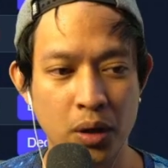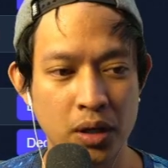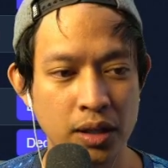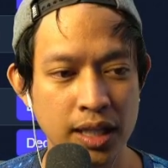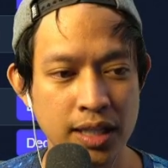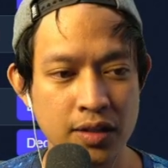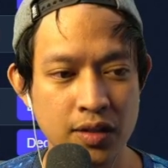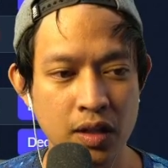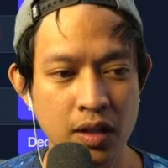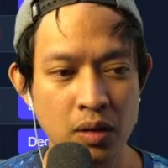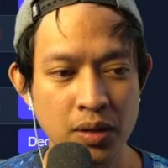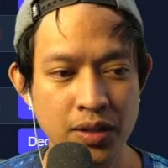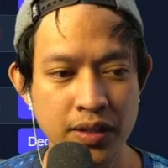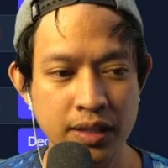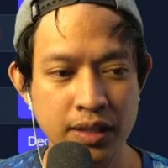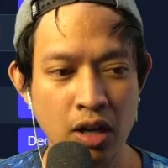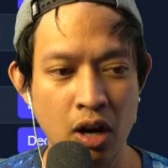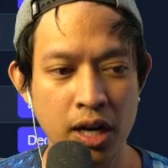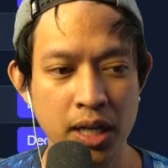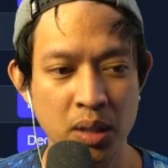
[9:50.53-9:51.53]
Let's go
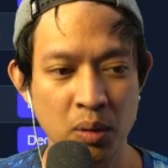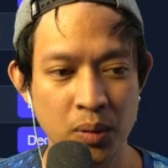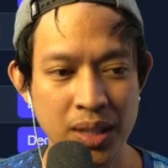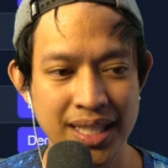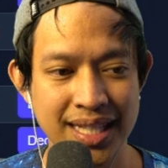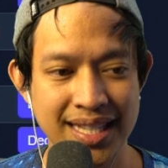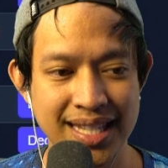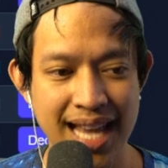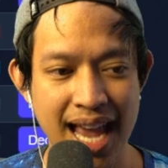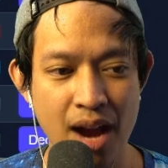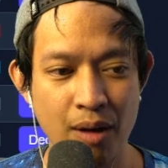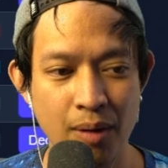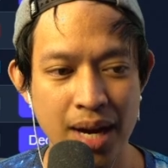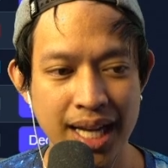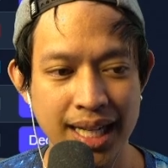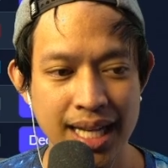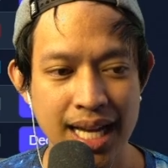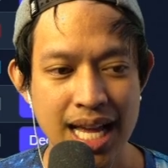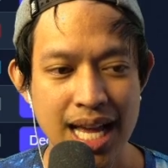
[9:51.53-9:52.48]
start with Zarek